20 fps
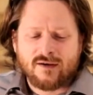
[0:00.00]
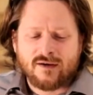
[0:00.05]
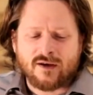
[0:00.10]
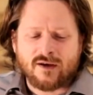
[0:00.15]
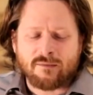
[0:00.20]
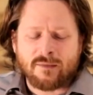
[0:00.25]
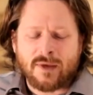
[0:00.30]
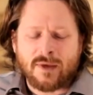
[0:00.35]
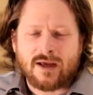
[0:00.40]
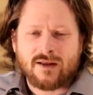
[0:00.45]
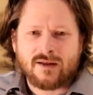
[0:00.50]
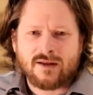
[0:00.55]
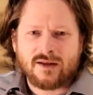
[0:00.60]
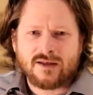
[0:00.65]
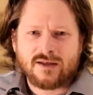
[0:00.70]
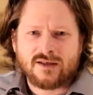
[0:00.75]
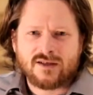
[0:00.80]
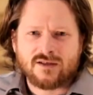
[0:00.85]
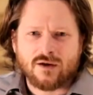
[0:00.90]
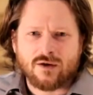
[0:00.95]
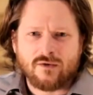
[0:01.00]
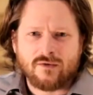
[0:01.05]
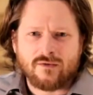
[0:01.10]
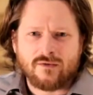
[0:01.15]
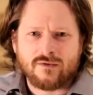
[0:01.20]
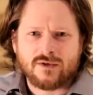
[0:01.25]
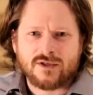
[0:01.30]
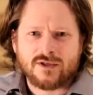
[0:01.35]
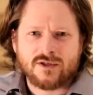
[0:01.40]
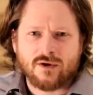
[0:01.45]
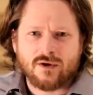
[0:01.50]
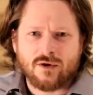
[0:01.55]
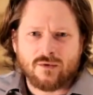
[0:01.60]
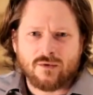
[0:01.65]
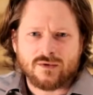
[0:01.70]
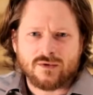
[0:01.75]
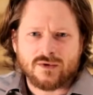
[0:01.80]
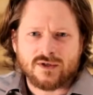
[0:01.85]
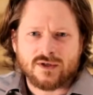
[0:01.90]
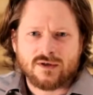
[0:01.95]
command these
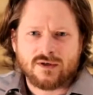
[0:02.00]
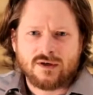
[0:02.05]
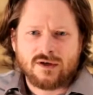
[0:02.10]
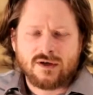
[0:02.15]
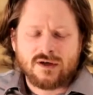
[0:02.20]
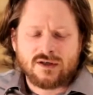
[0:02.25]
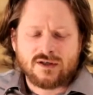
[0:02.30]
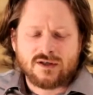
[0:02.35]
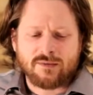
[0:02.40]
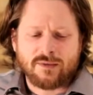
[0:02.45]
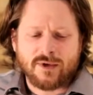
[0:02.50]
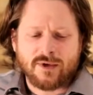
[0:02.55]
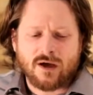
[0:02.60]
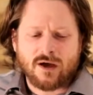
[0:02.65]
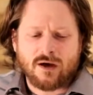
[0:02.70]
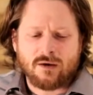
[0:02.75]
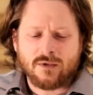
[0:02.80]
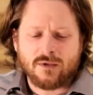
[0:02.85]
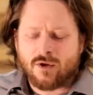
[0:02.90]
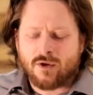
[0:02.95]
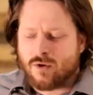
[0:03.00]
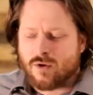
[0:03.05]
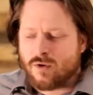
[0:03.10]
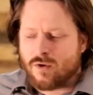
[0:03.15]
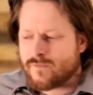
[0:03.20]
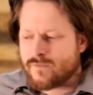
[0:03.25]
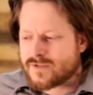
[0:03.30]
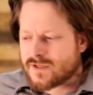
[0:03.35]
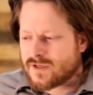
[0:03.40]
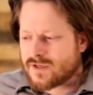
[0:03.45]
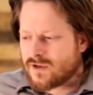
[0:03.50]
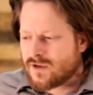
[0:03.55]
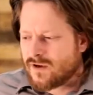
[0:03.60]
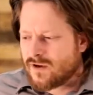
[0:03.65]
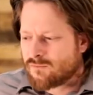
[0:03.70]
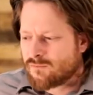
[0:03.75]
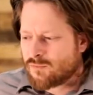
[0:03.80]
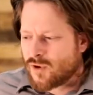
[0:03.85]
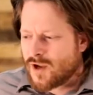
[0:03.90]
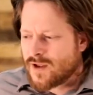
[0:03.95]
stones to become loaves
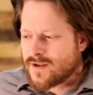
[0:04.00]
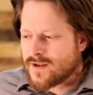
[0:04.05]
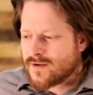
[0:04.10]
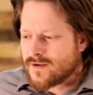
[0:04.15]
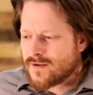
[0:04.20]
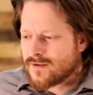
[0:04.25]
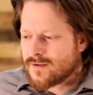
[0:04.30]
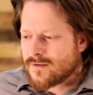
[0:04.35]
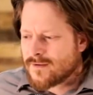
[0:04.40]
of bread.